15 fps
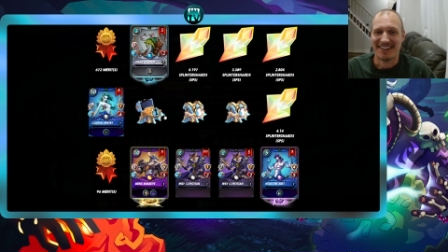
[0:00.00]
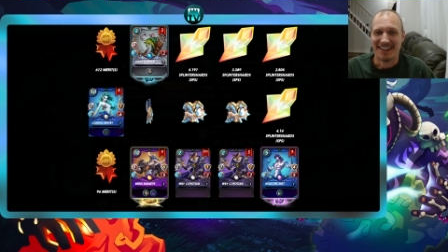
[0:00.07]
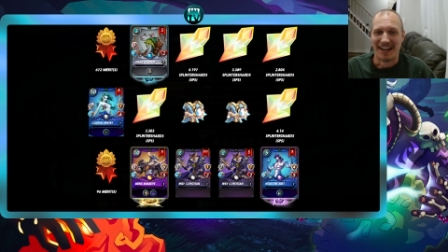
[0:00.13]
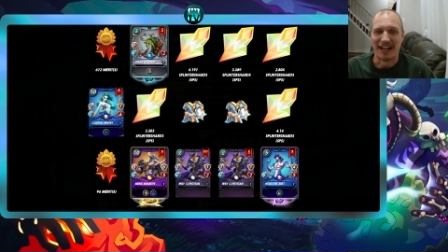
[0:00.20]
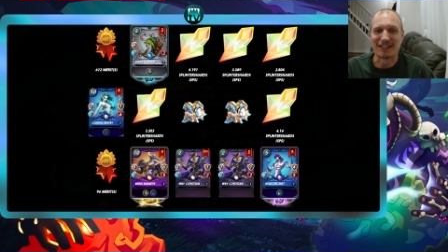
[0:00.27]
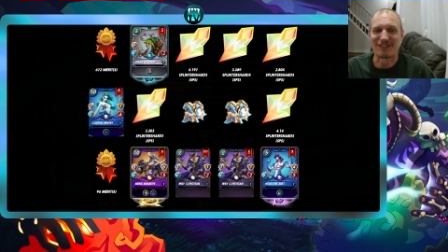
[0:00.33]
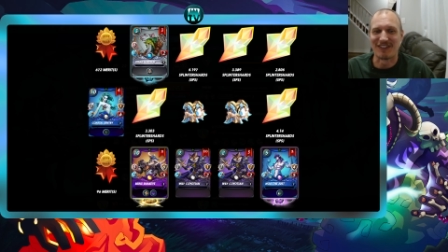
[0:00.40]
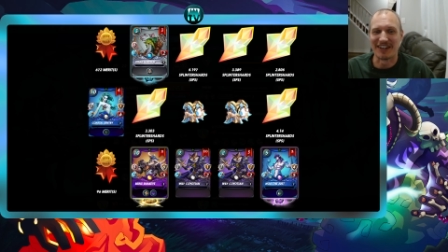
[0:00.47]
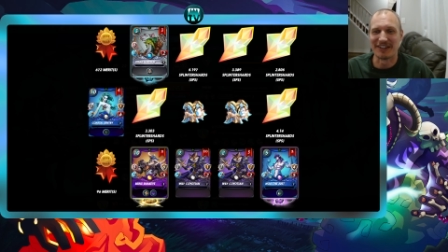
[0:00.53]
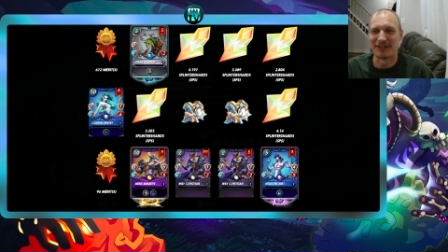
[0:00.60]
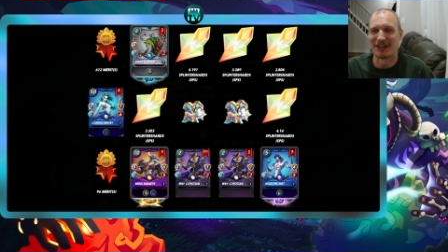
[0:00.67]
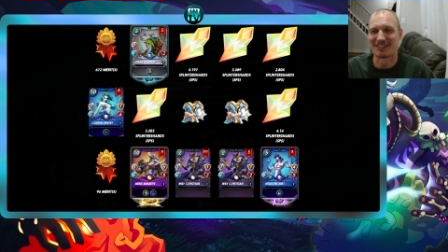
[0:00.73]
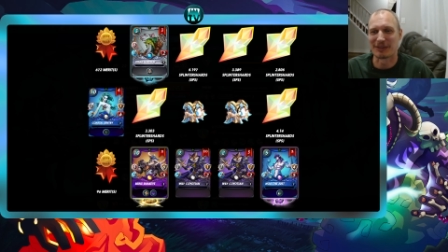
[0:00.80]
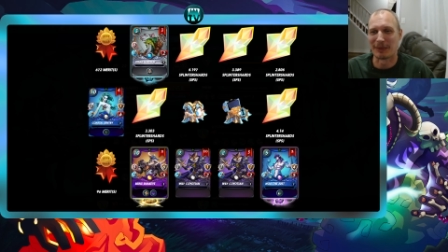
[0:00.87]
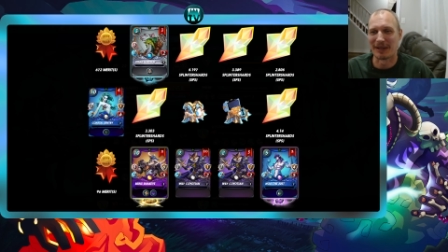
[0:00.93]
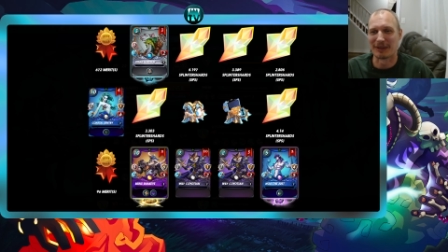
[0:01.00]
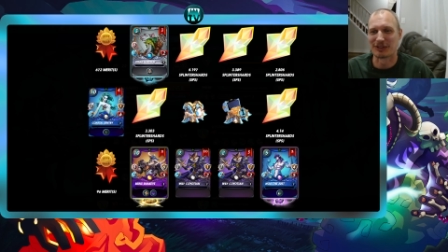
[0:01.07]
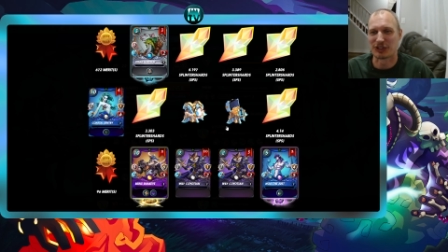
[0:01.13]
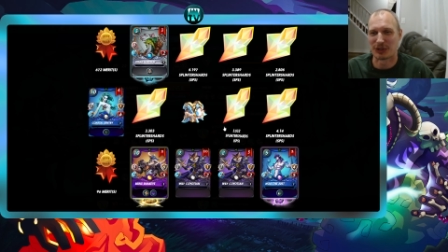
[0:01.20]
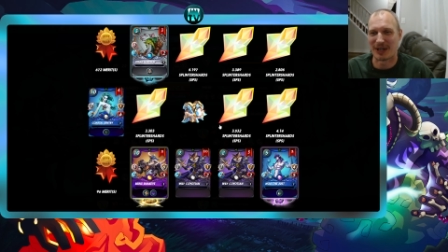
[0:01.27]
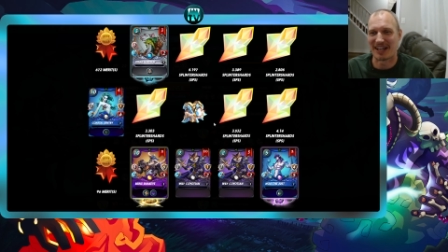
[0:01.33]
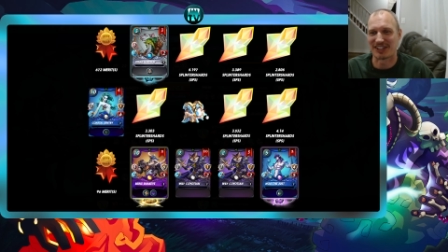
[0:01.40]
It's funny though. It's when I was
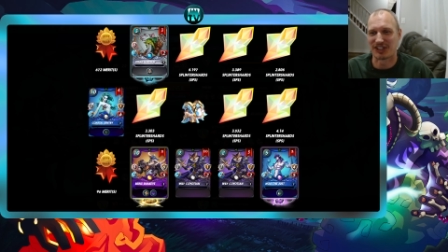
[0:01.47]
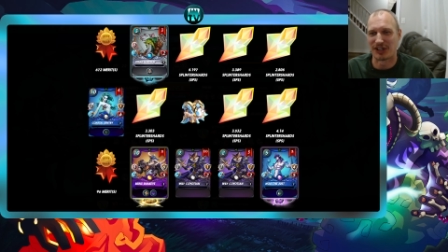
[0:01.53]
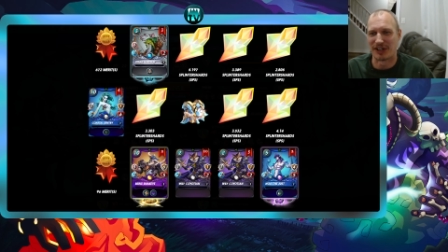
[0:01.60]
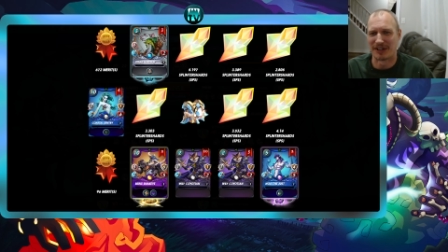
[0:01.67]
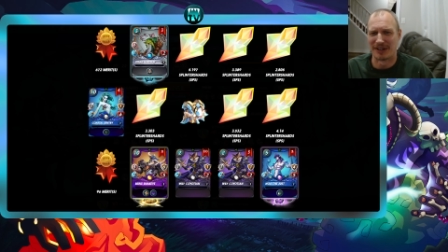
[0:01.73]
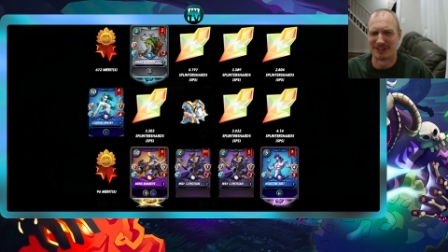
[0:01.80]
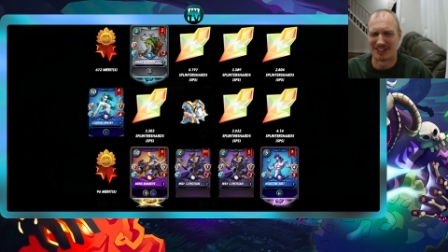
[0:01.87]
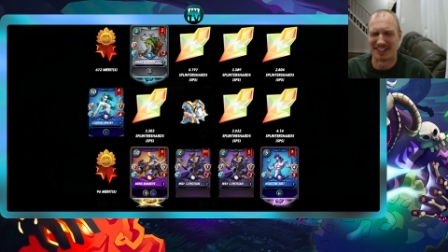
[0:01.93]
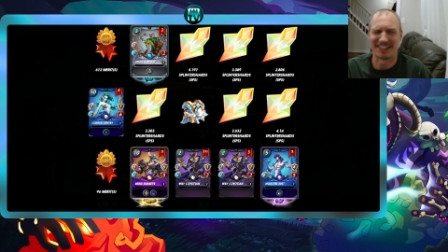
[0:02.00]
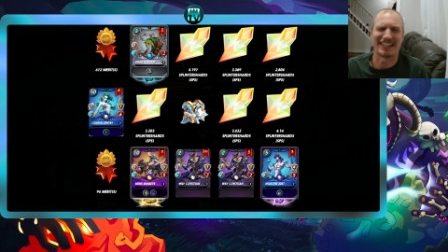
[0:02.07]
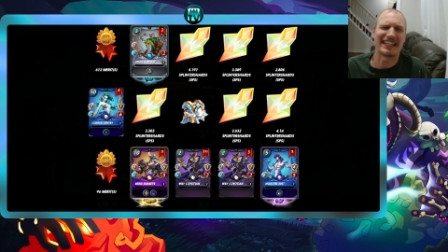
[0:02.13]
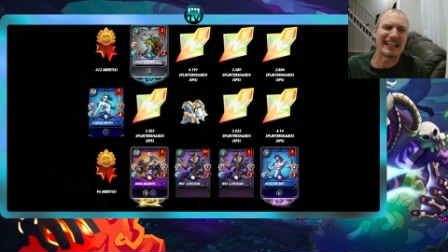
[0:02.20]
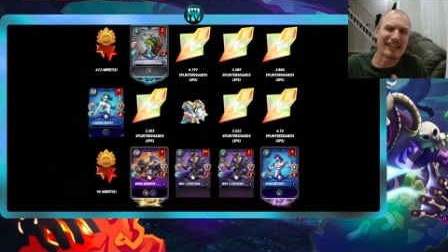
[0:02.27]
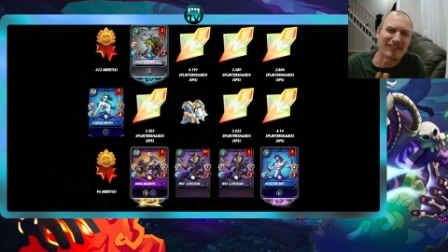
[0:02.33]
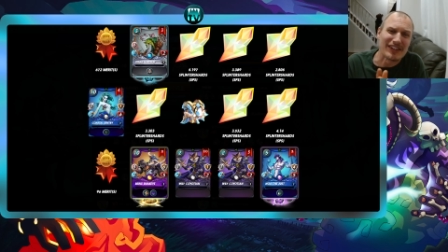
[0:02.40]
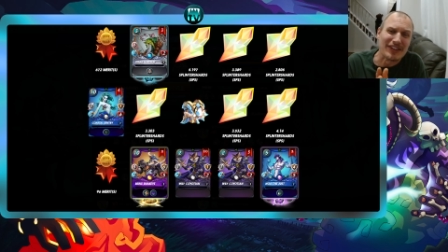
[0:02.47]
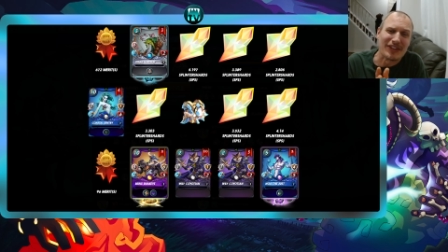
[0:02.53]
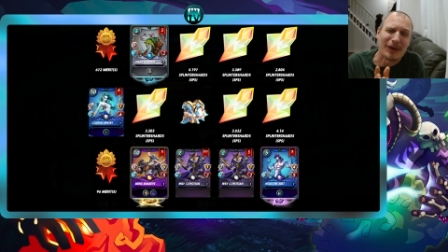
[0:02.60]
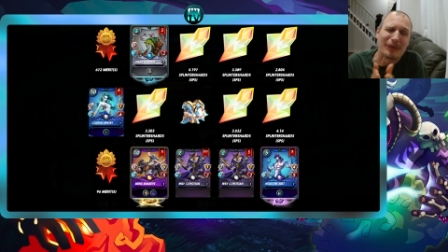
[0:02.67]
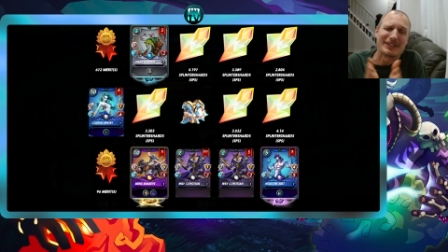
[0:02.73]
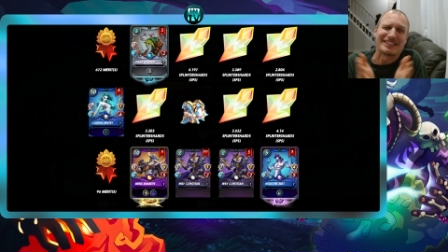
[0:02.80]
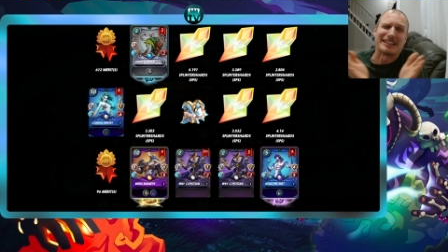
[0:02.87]
trash talking, I was like, even
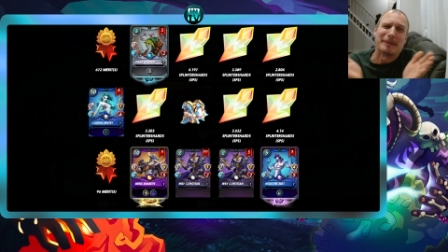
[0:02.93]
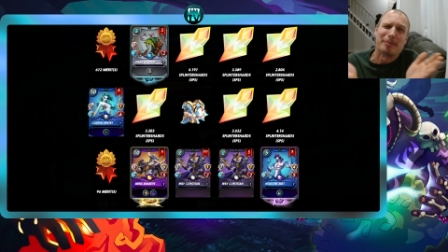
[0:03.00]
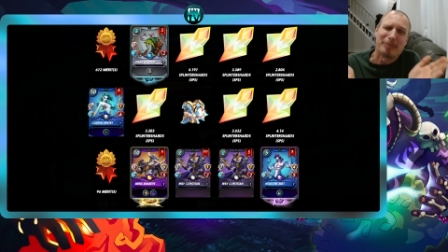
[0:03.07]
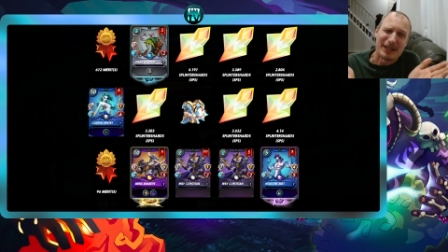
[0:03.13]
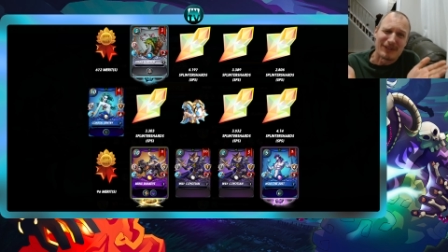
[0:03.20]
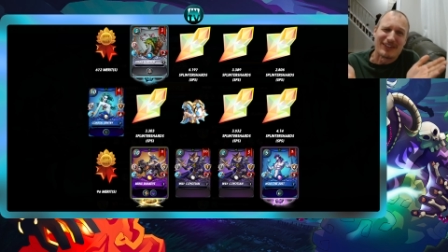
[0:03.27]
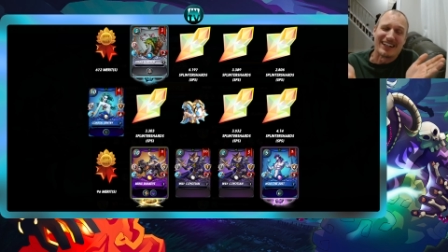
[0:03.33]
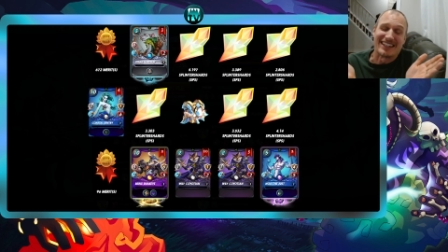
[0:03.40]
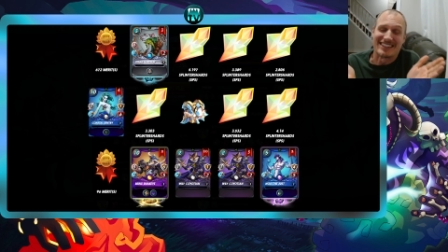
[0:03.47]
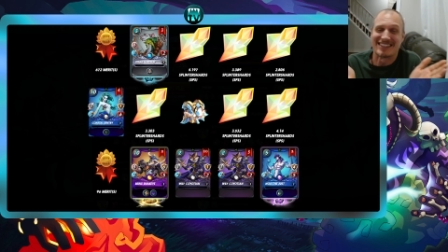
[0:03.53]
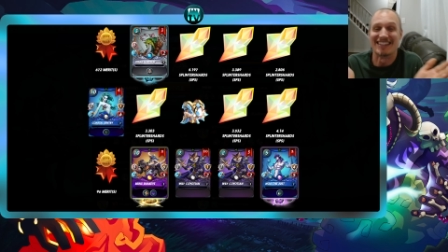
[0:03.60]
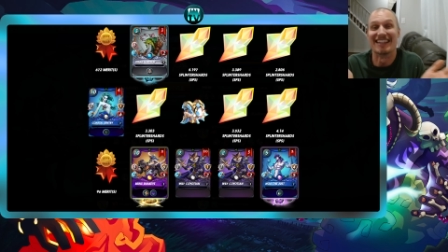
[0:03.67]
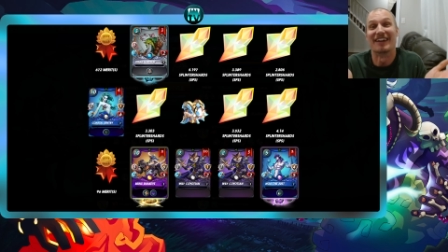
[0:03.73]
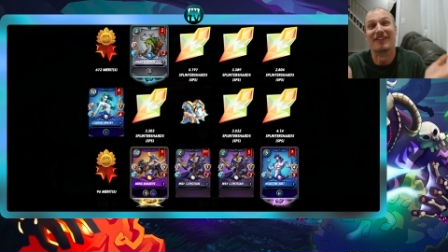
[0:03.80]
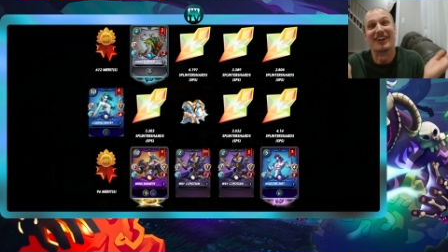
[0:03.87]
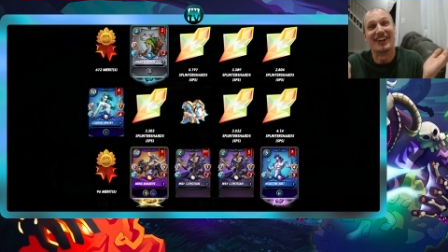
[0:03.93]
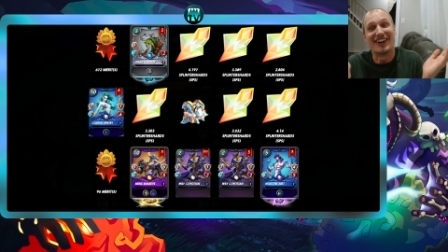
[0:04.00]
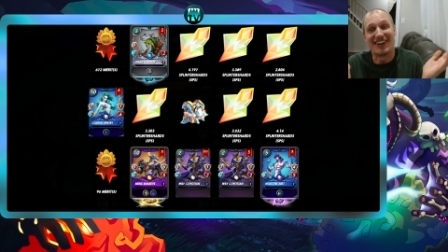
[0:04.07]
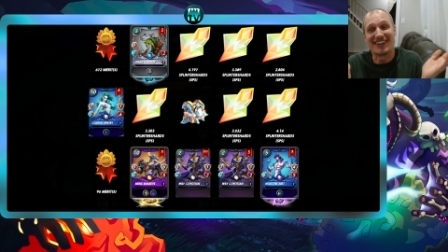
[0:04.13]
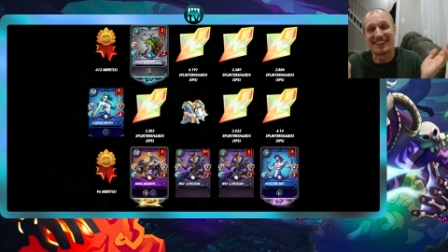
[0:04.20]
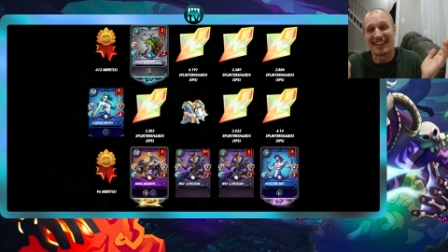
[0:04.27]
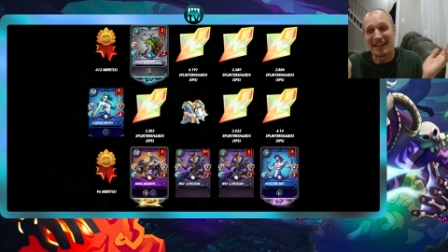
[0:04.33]
though it's a Berix, and then we
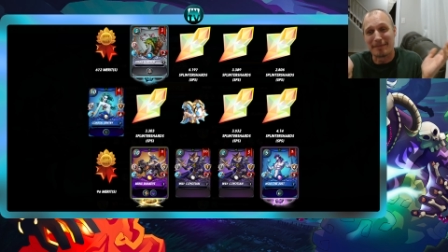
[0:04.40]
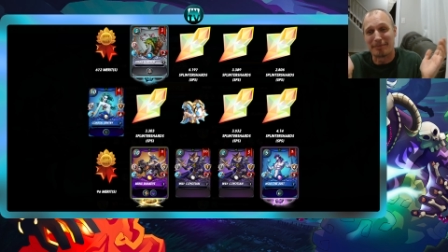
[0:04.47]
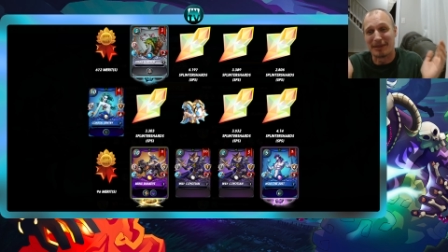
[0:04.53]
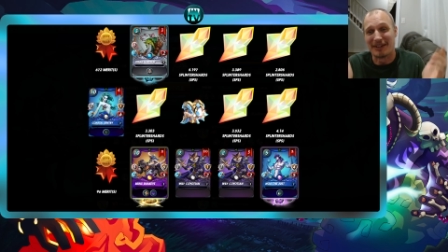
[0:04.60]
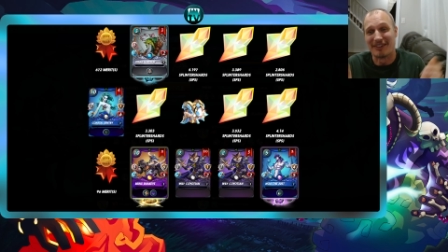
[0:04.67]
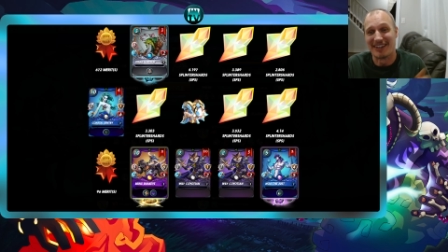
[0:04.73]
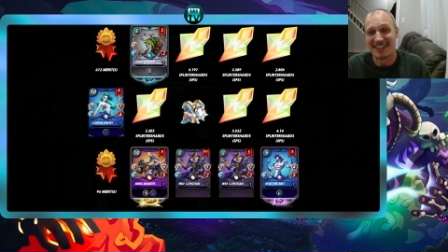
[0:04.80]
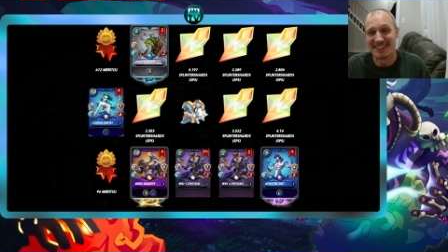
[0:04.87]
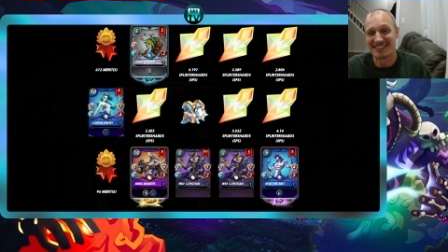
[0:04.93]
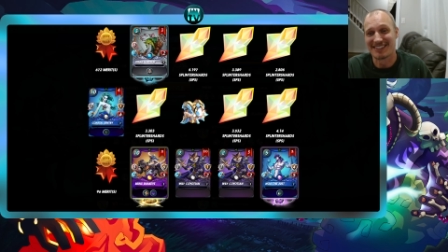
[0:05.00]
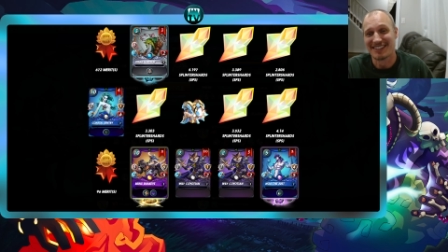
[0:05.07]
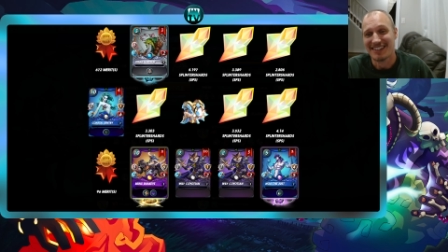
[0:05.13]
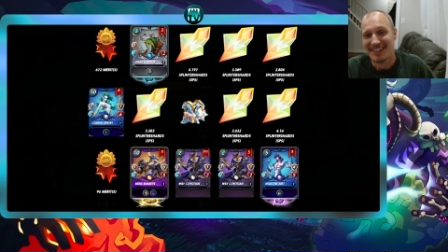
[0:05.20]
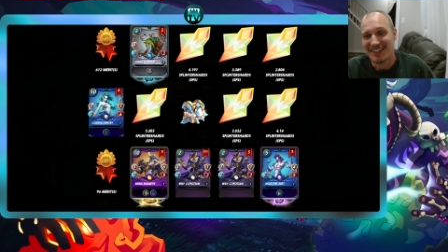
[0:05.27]
all get Berix,